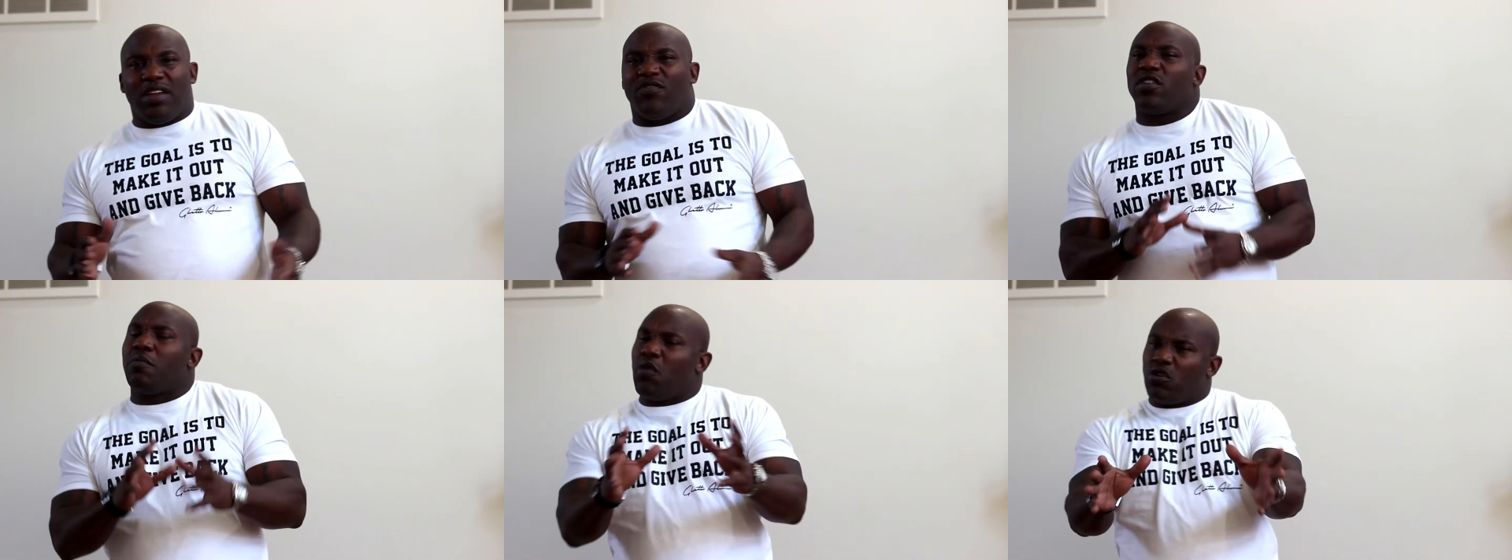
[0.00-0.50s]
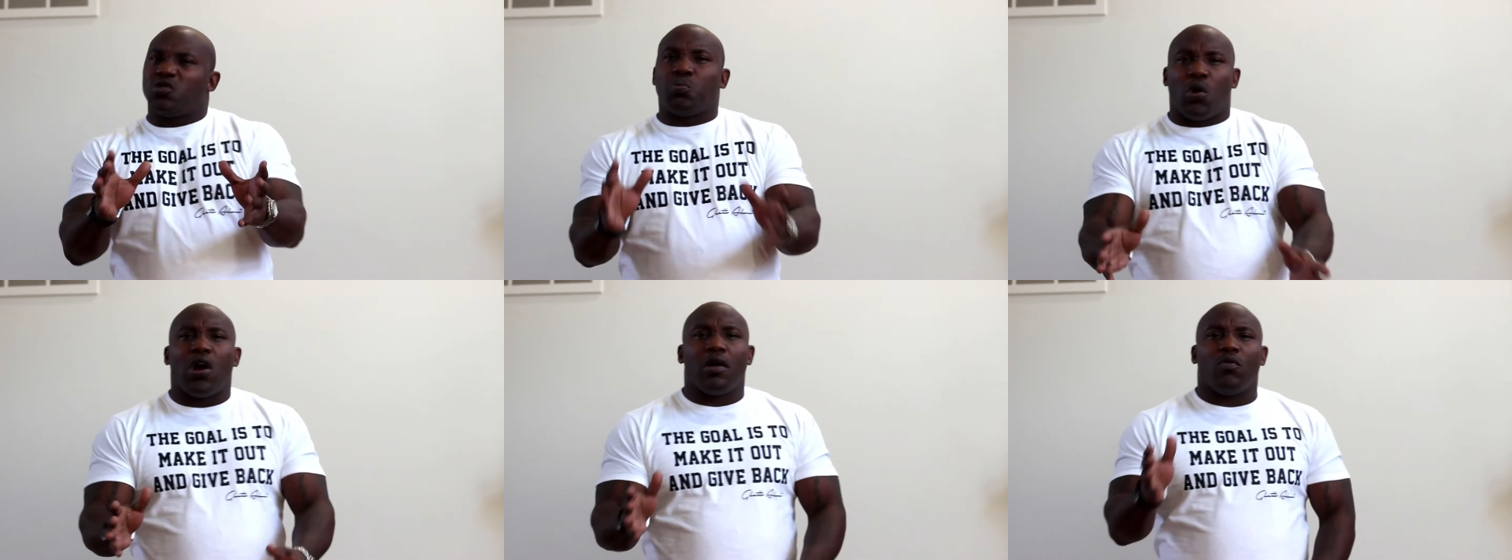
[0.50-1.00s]
for the most
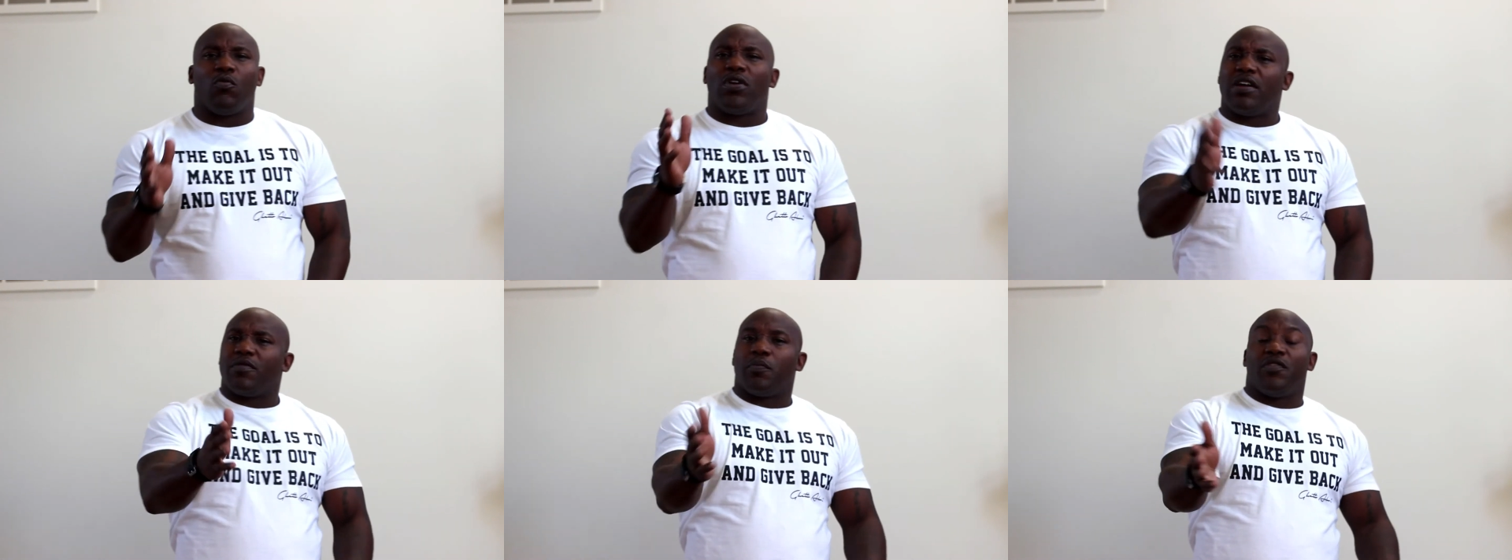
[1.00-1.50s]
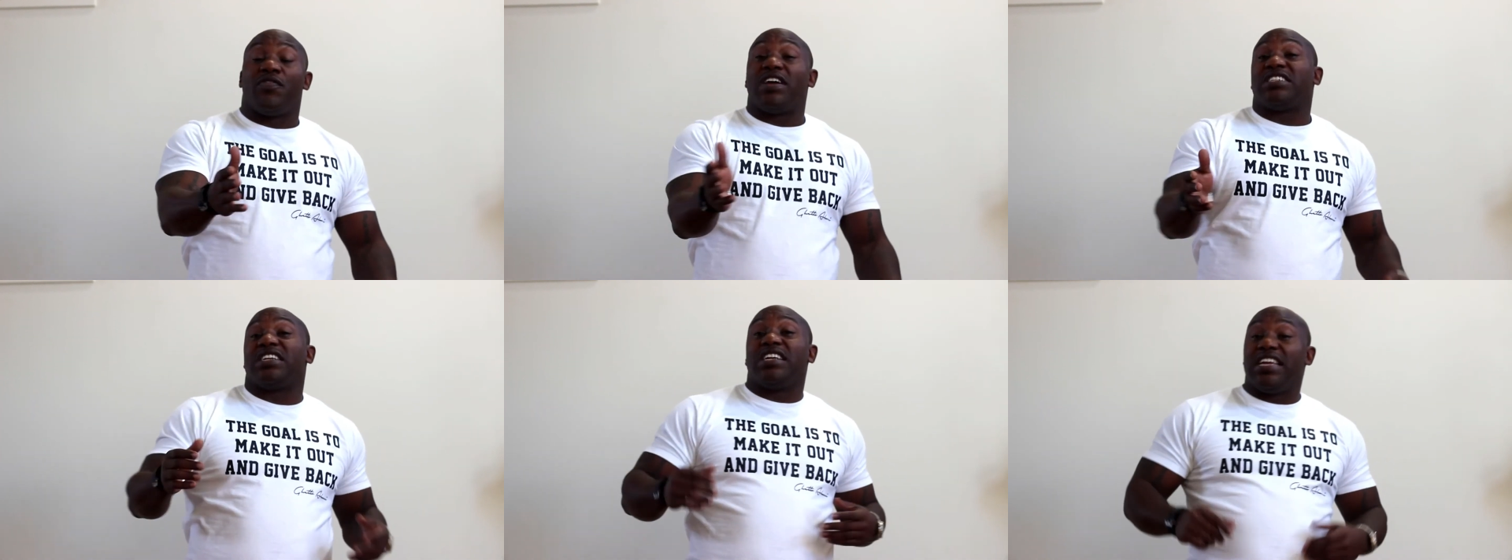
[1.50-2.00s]
part, whatever
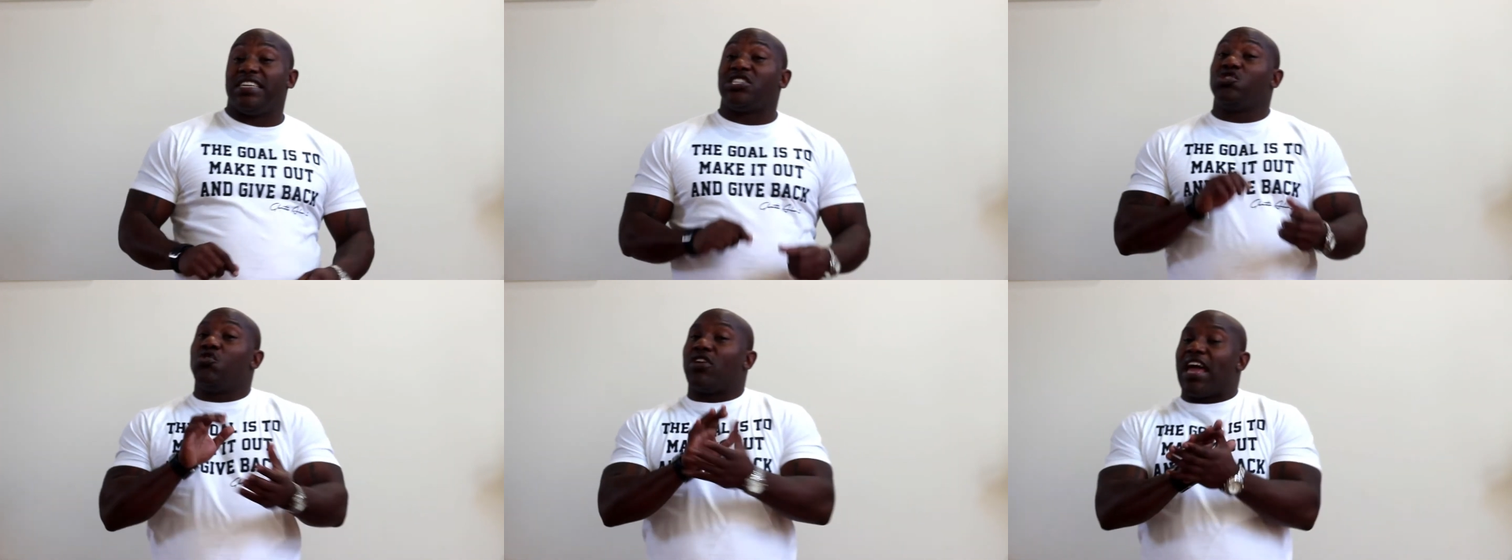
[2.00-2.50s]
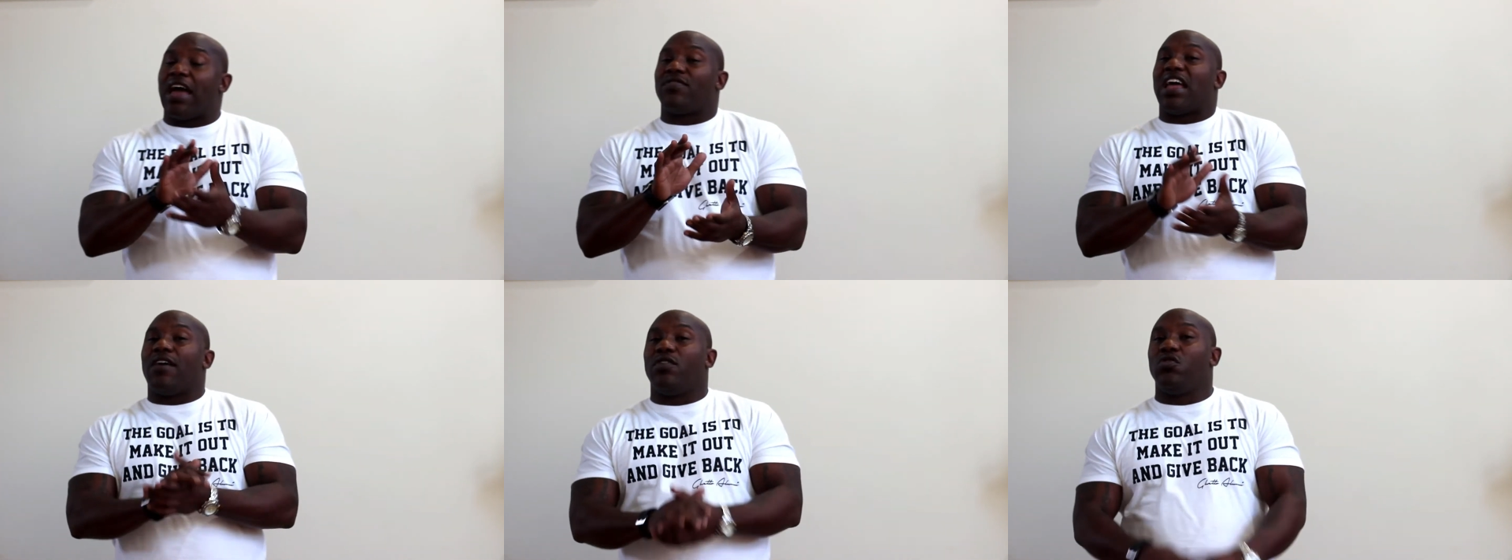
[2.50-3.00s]
profession it is, you're going to
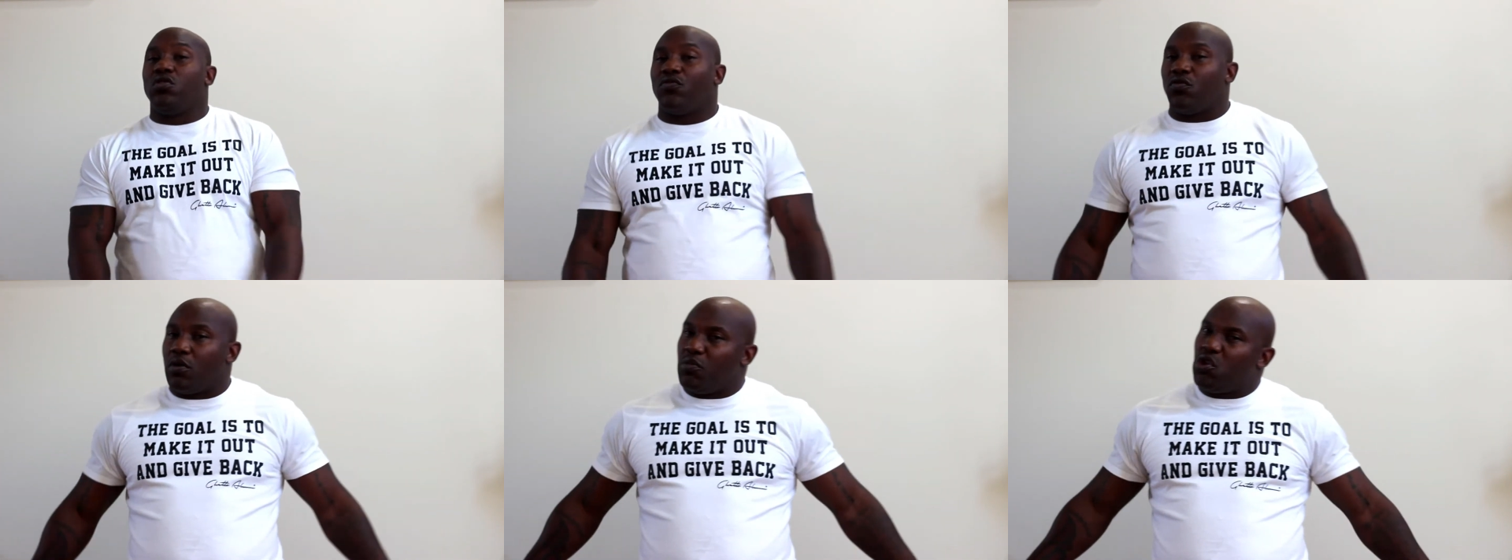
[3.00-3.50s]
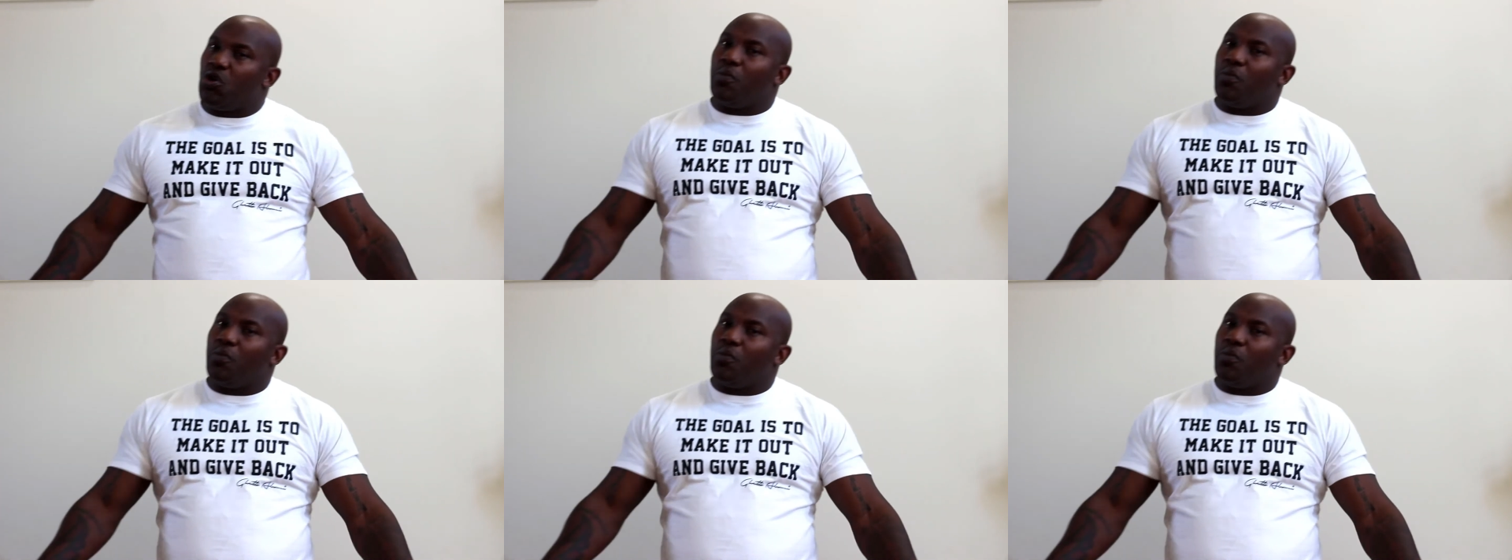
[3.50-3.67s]
have a uniform and you're